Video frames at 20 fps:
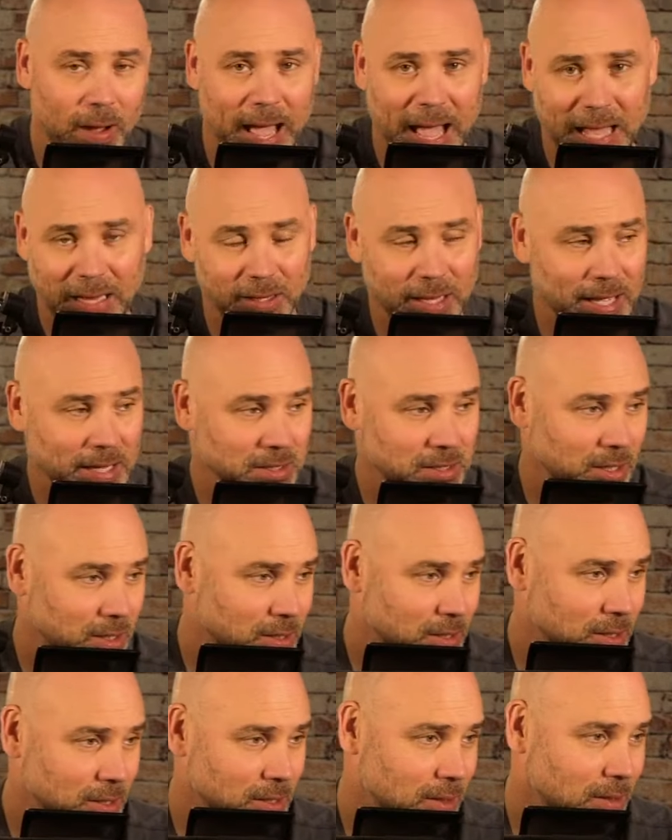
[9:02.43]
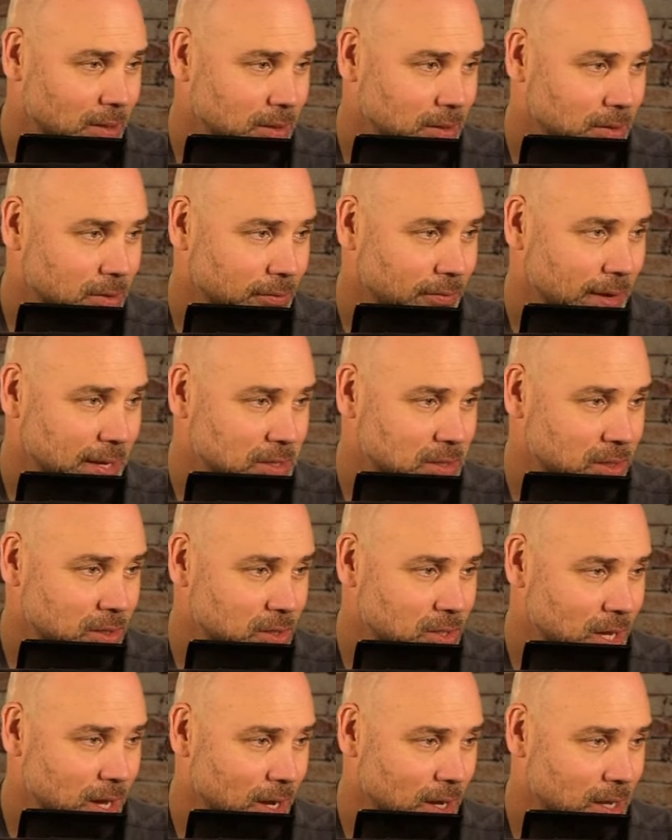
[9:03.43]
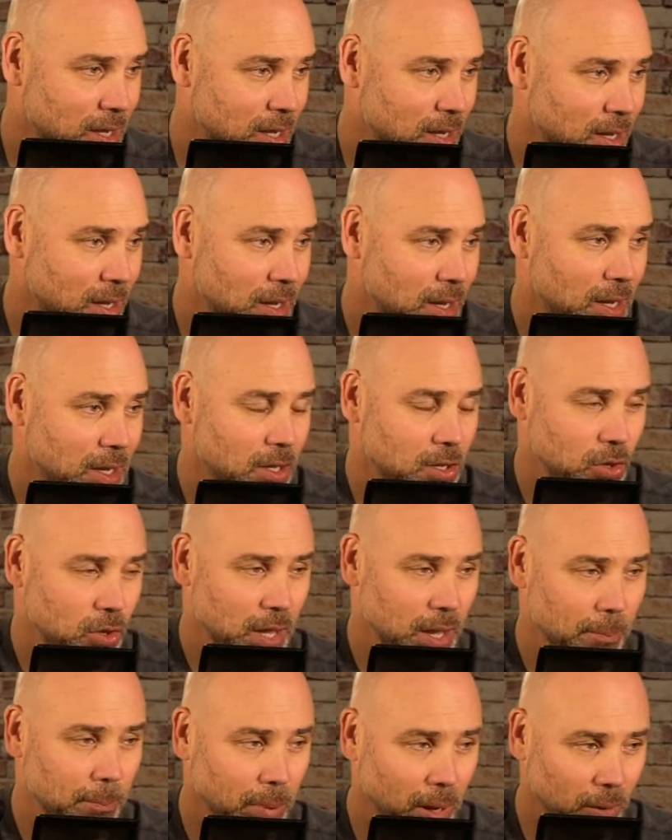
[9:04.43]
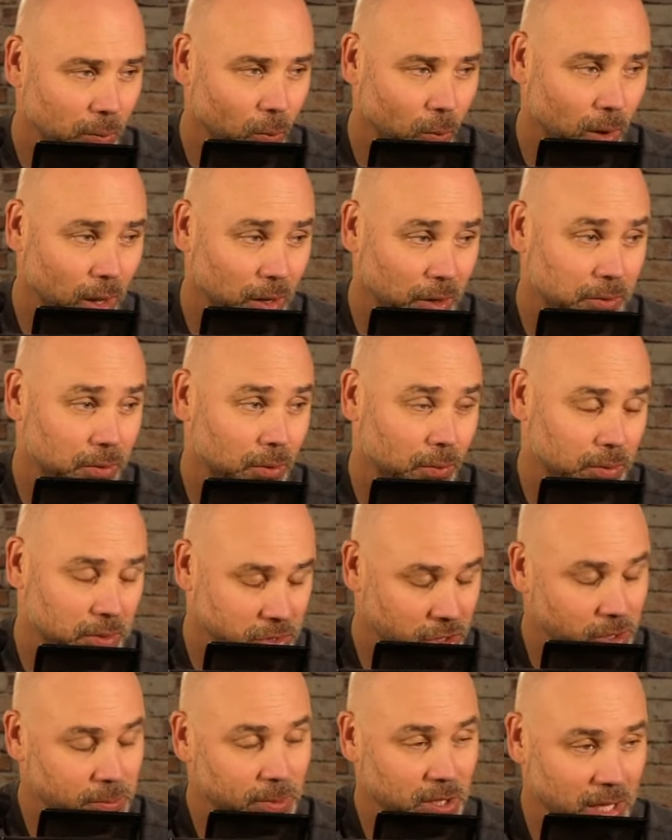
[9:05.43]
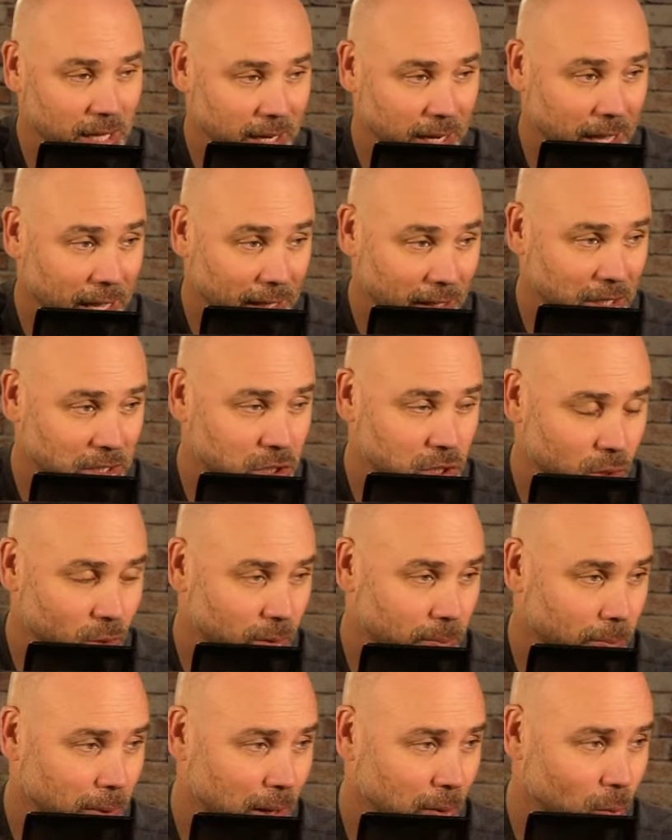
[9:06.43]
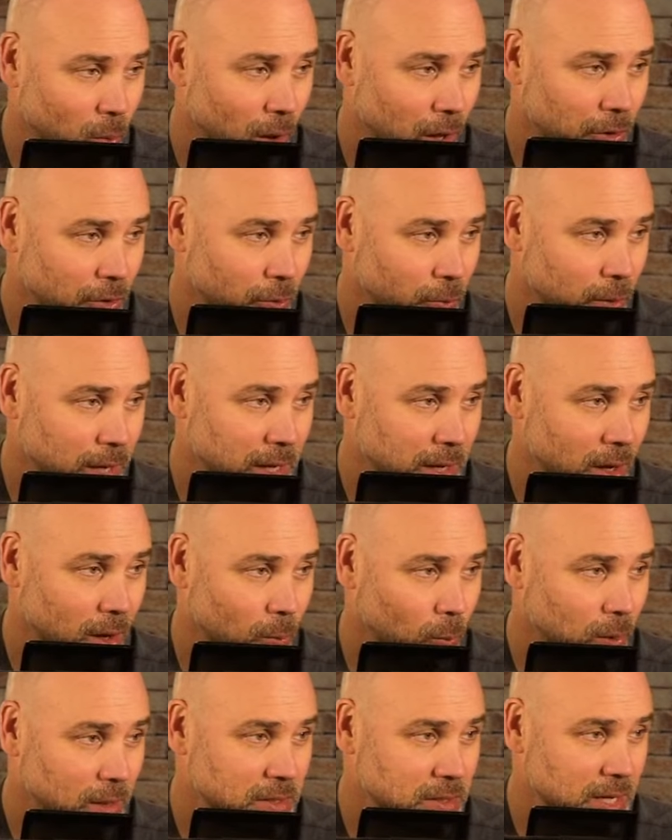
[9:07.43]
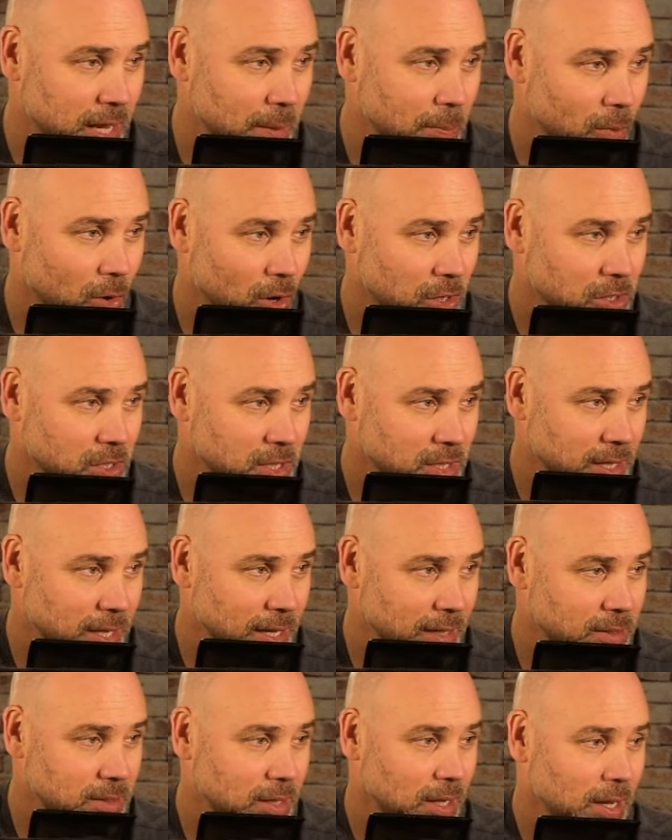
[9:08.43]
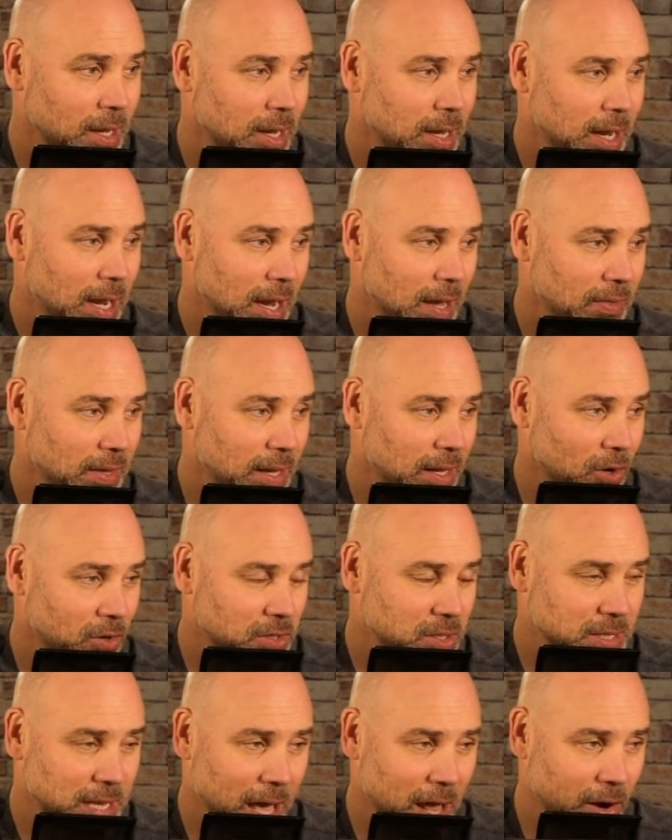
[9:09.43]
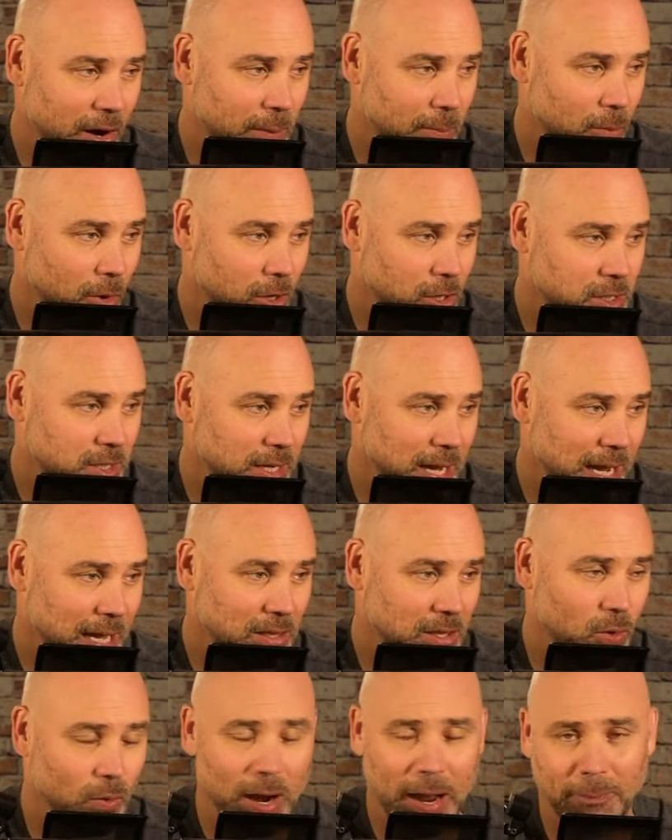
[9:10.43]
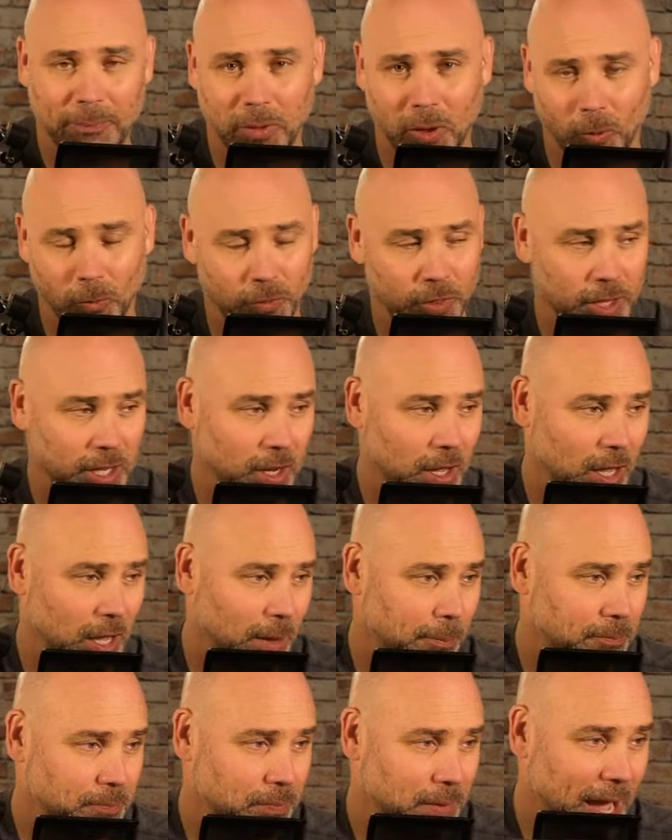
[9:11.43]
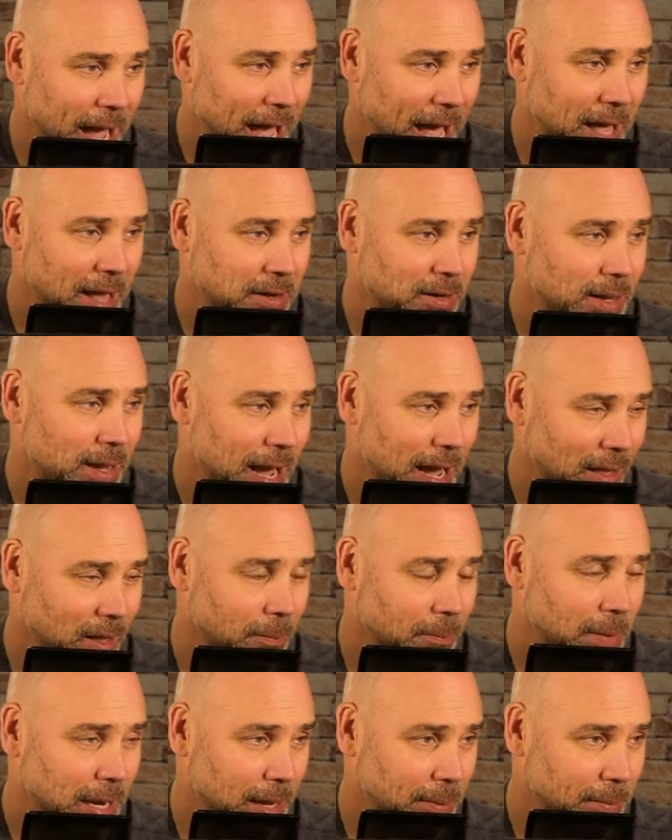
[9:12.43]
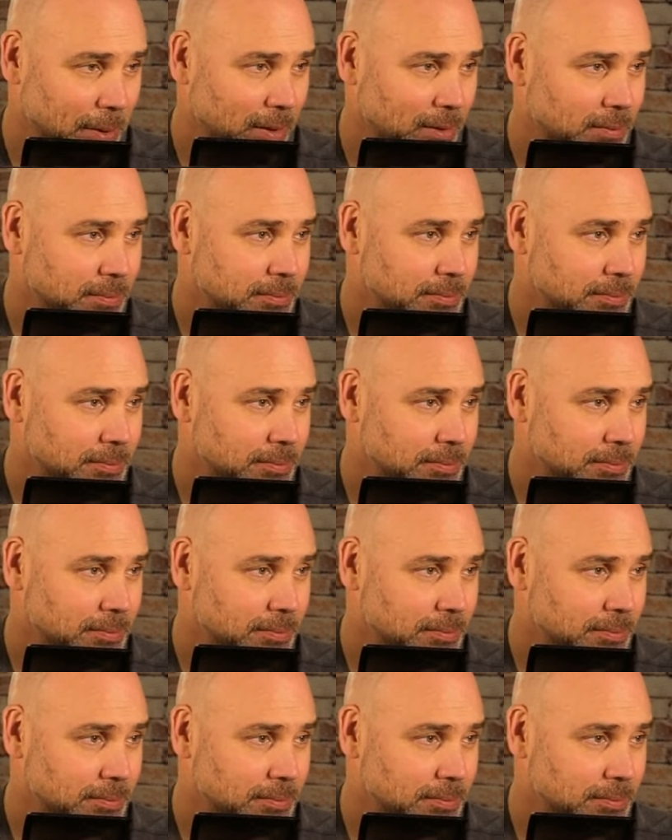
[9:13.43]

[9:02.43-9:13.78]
at Lexington to face Kentucky. You get Bud Walton, you get LSU and Bud Walton Arena on Wednesday, March 6th. And then on Saturday, March 9th, you wrap the whole thing up at Alabama.